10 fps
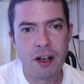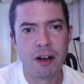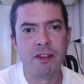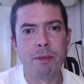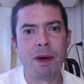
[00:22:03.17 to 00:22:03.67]

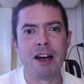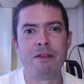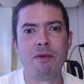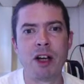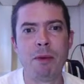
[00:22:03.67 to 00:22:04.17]
of the
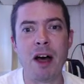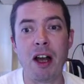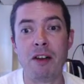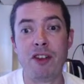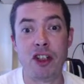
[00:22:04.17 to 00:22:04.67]
powerful cabal
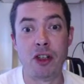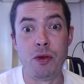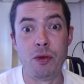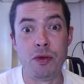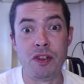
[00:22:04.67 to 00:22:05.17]
of
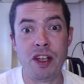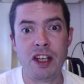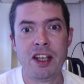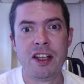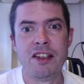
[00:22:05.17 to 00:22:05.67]
Jews,
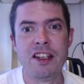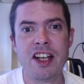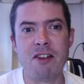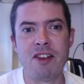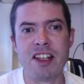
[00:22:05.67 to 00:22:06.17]

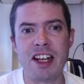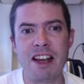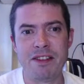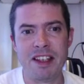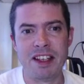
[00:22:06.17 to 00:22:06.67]
degenerates and
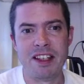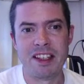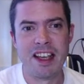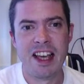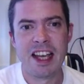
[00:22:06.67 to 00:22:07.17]

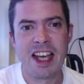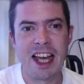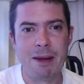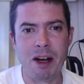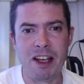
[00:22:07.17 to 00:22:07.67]
leftists,
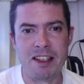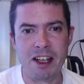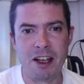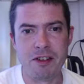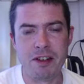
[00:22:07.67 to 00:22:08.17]
cannibalizing the
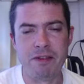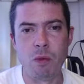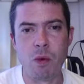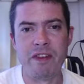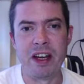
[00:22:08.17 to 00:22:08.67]
country
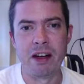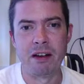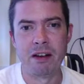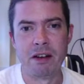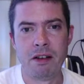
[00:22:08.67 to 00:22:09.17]
from within.
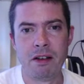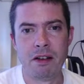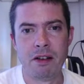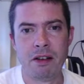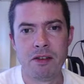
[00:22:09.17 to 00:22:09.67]

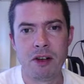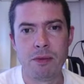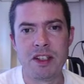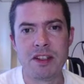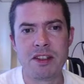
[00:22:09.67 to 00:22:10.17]

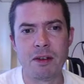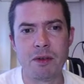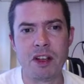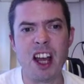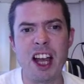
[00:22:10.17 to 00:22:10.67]
Trump's insult,
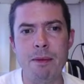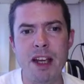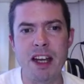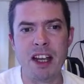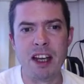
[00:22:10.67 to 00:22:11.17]
the lying
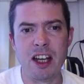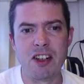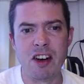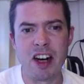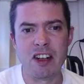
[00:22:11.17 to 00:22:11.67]
media, a
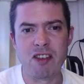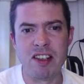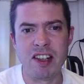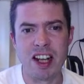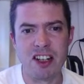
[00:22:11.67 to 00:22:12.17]
direct
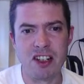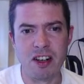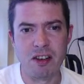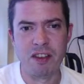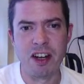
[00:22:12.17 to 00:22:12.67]
translation
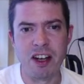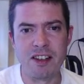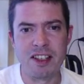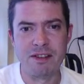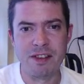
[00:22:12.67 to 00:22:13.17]
of the
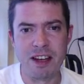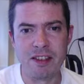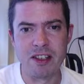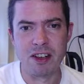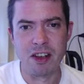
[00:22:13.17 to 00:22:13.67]
Nazis' favoured
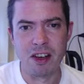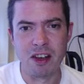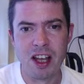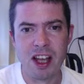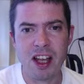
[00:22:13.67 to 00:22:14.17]
slur,
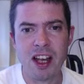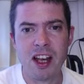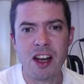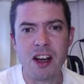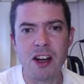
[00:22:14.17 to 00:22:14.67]

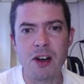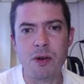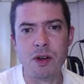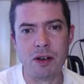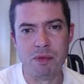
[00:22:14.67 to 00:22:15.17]

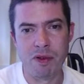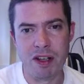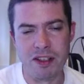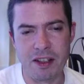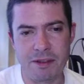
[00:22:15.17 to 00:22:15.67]

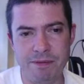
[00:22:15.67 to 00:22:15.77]
Lügenpresse.